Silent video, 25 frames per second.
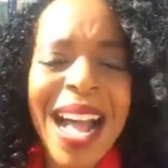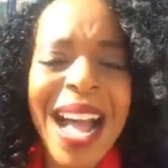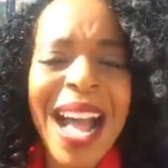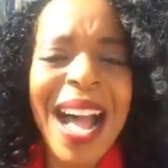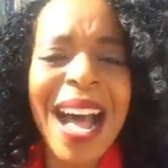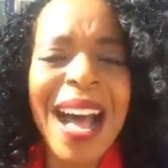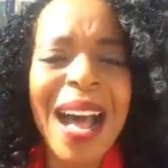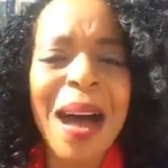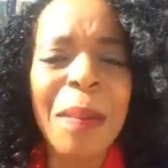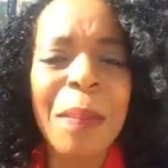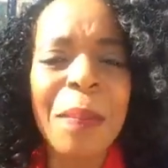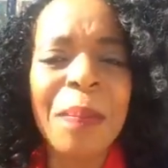
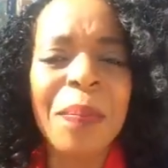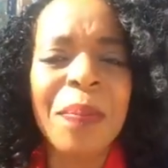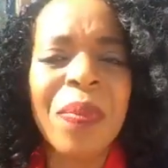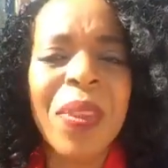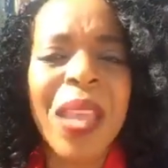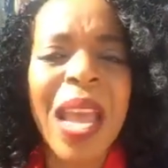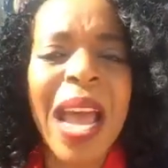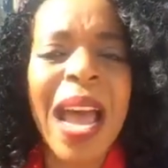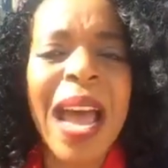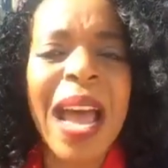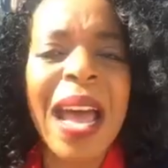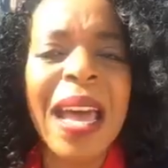
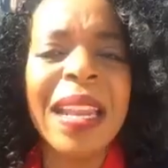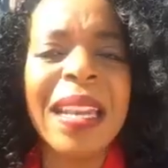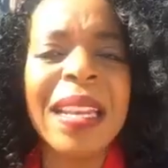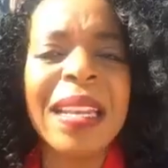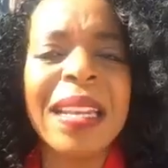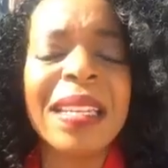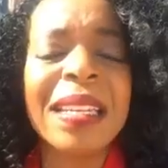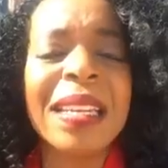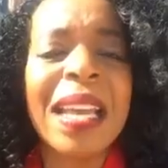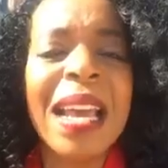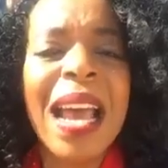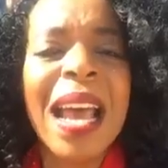
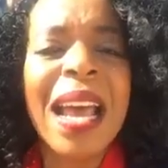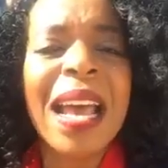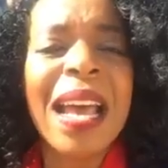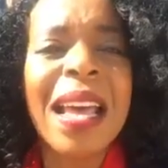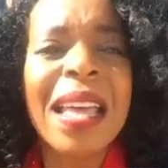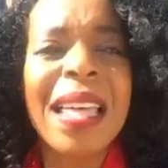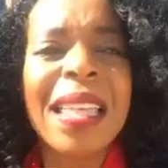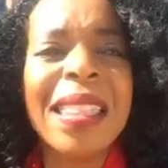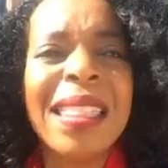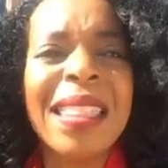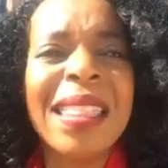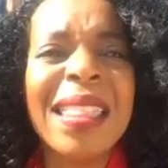And
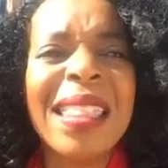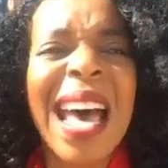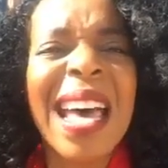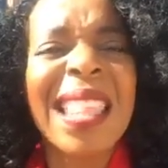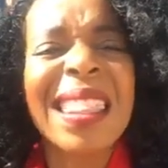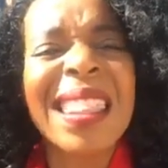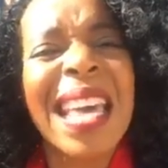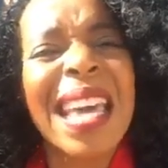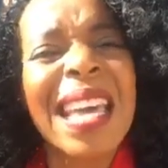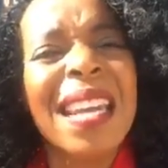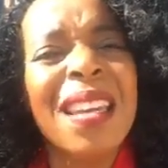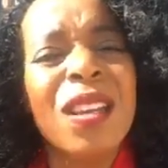
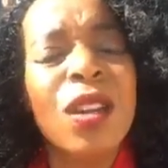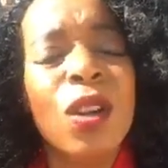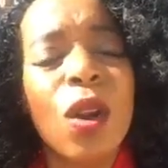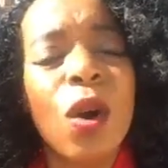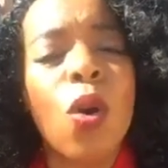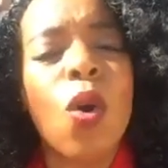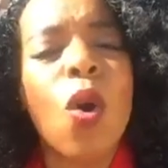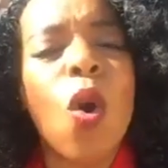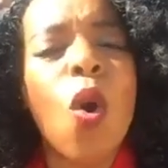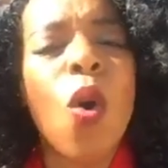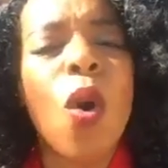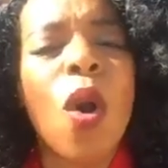that then,
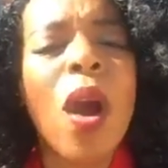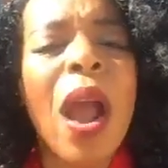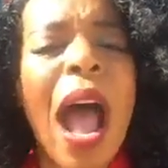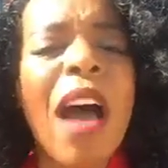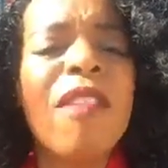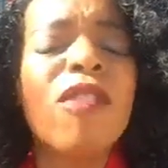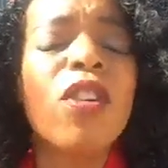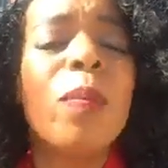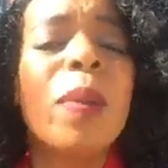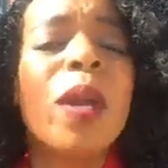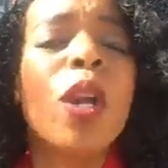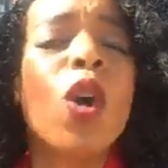or
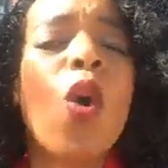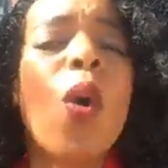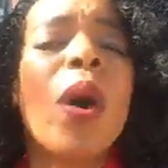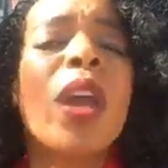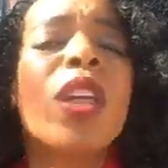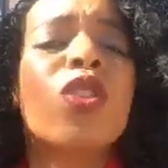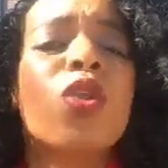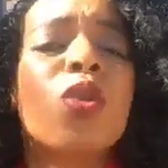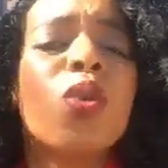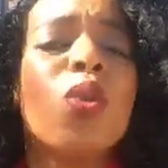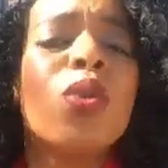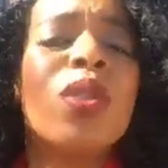have you been
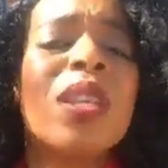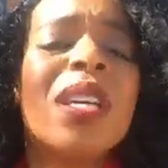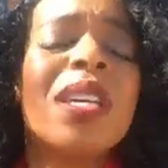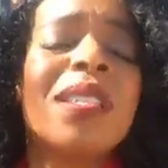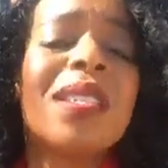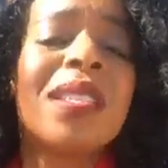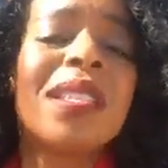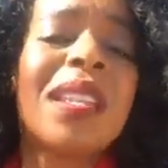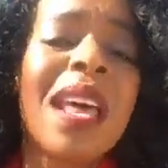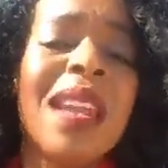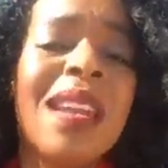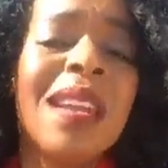going through
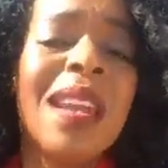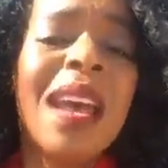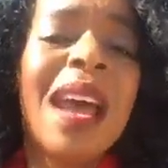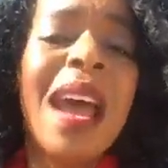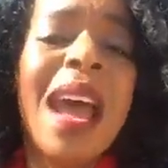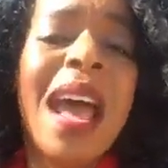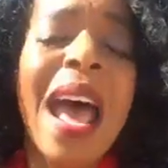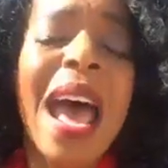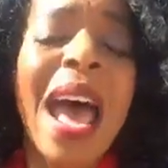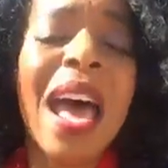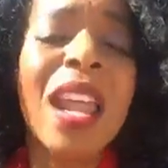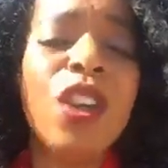this and
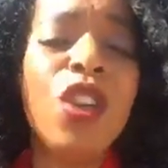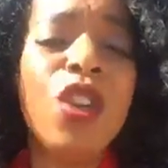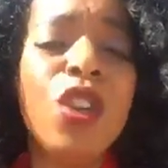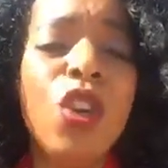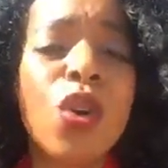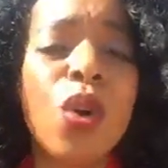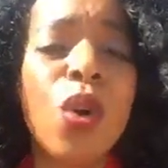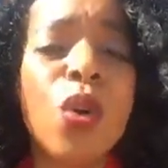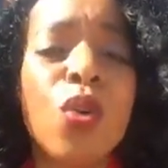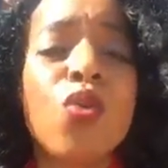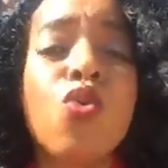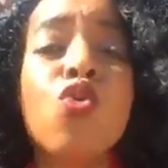
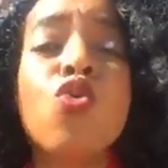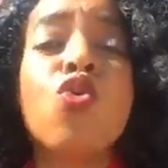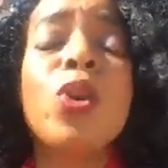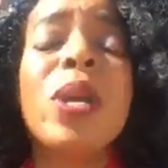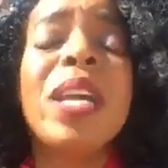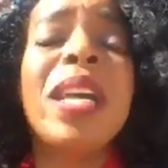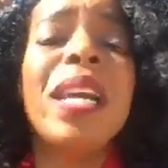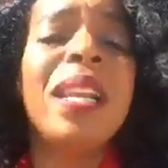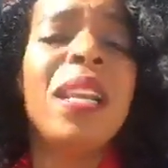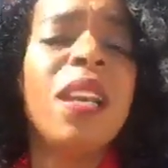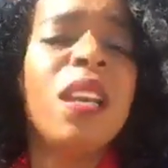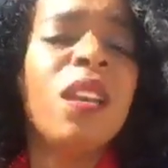you're
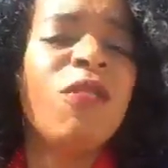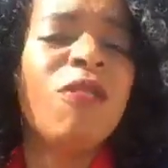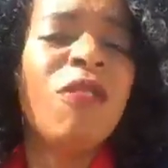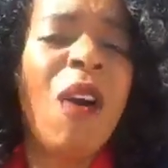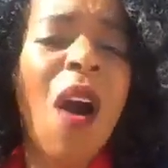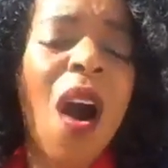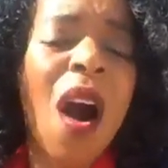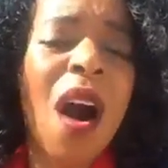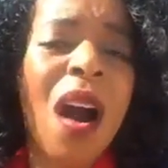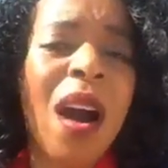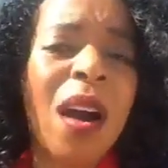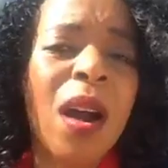really
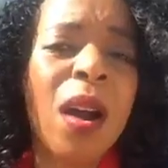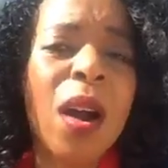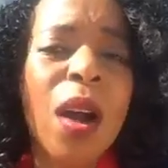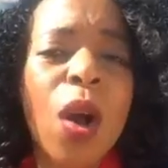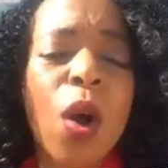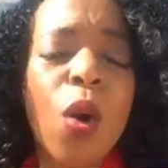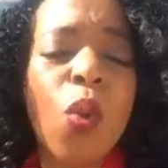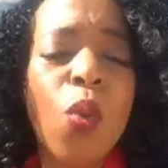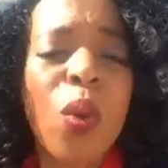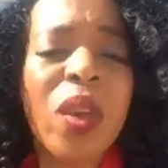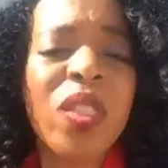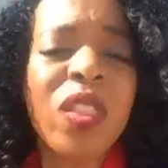far
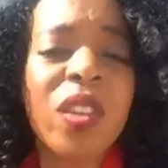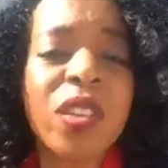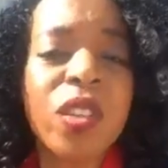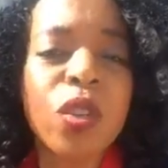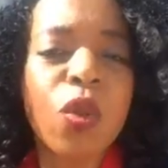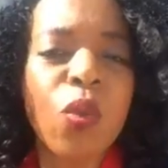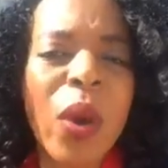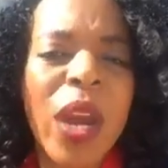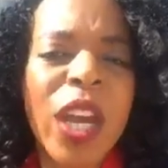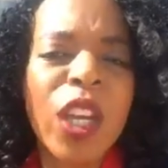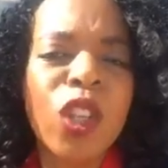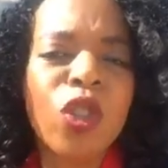with this
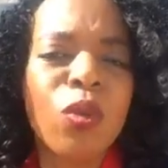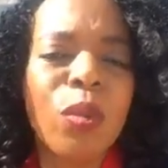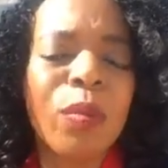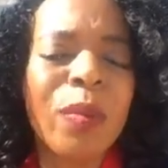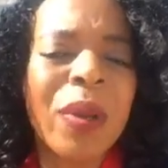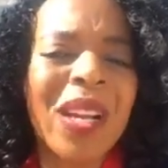arrangement?